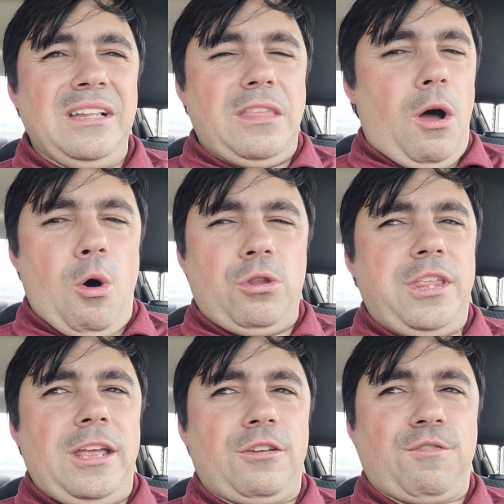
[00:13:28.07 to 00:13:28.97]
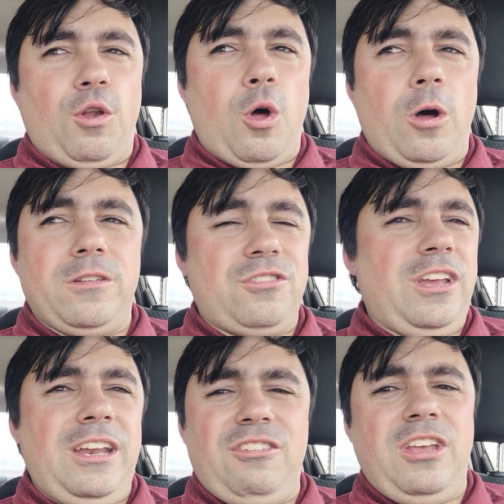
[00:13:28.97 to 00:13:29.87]
The whole thing is flawed.
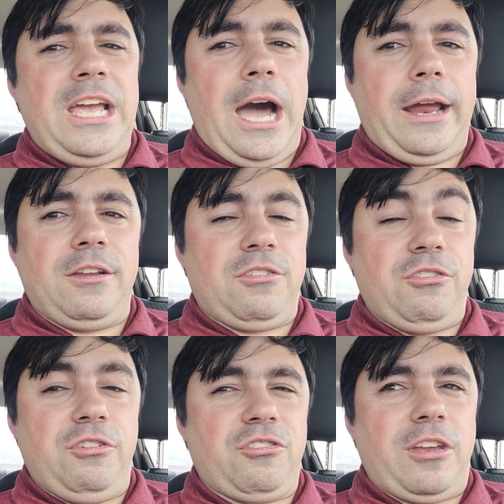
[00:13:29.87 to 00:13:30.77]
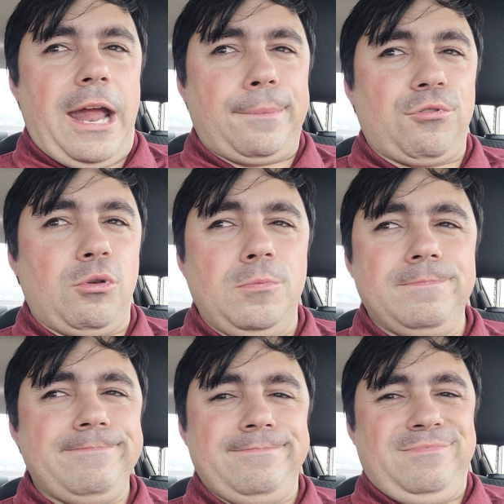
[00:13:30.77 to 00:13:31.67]
CDC guidance is just an absolute
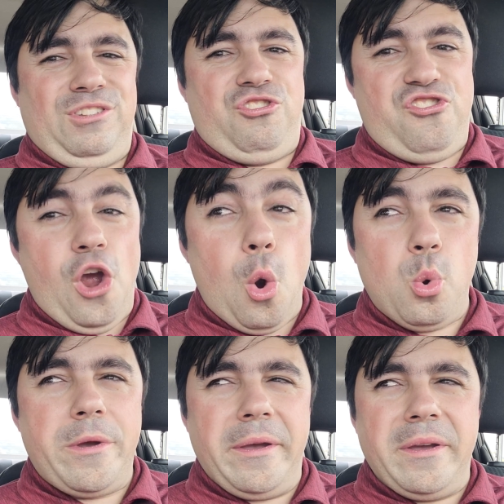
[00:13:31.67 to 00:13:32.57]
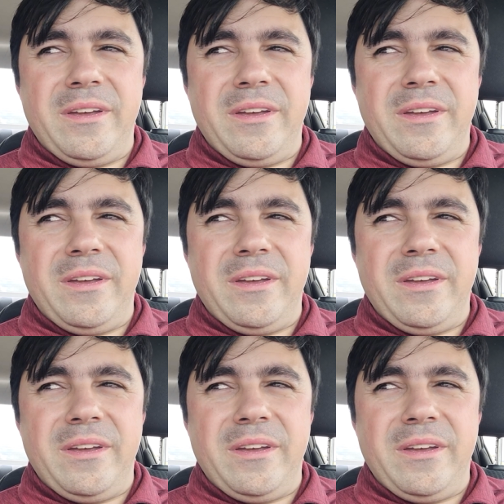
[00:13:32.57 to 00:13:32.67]
joke.